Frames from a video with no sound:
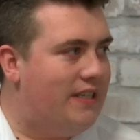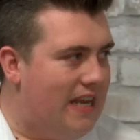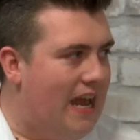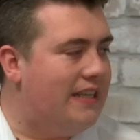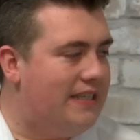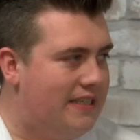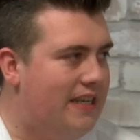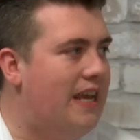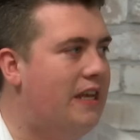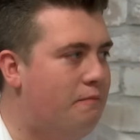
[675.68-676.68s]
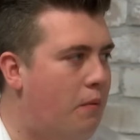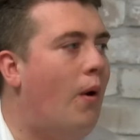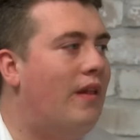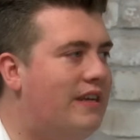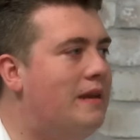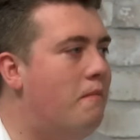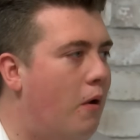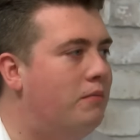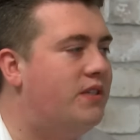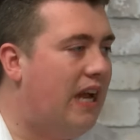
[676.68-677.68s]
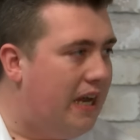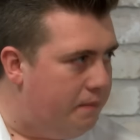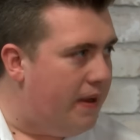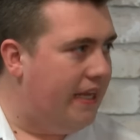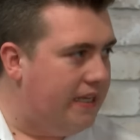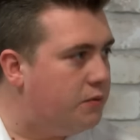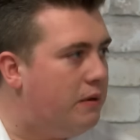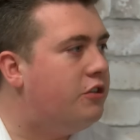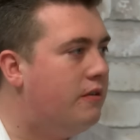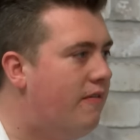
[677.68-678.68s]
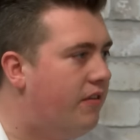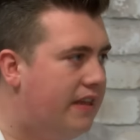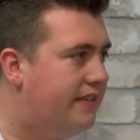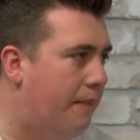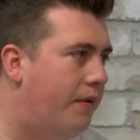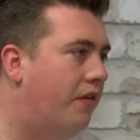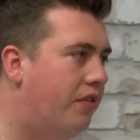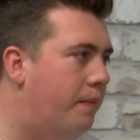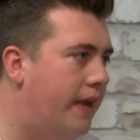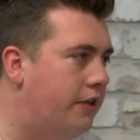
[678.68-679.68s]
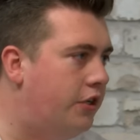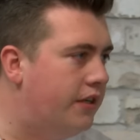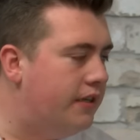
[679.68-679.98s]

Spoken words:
we started to see Paul Heckingbottom's side peak, especially everything that's happened off the pitch?